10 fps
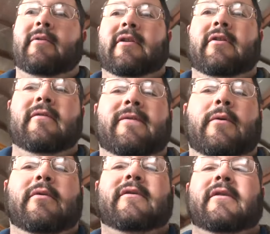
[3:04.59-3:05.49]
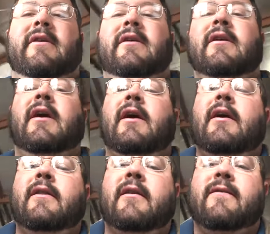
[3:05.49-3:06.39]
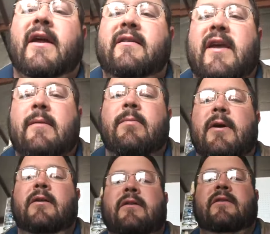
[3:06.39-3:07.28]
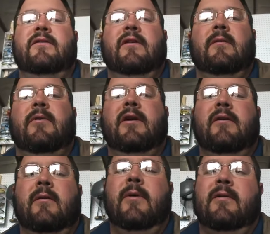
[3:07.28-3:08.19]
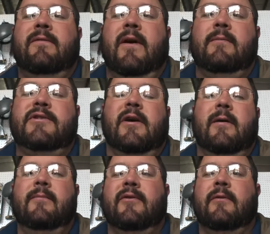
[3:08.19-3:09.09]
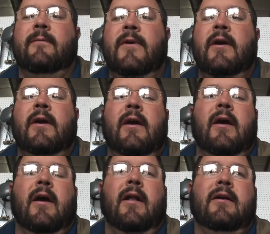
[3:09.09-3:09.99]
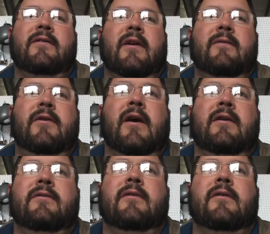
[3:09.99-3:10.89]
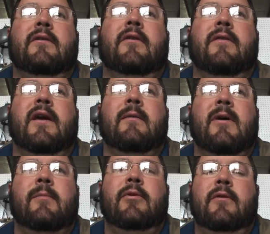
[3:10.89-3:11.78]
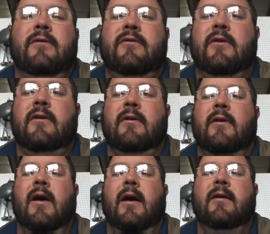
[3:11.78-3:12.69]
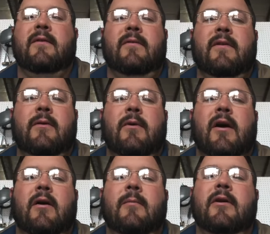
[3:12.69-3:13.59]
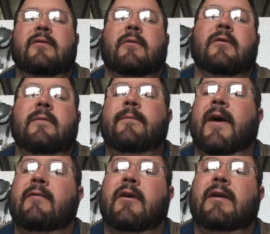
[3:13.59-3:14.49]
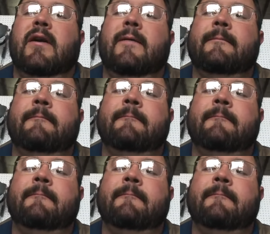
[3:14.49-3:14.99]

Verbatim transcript: really look forward to the, the advanced capabilities this is going to bring to our metal fab shop. So, uh, like I said, if you guys are, are thinking about pulling the trigger, I definitely think we got our money's worth. Have a great day.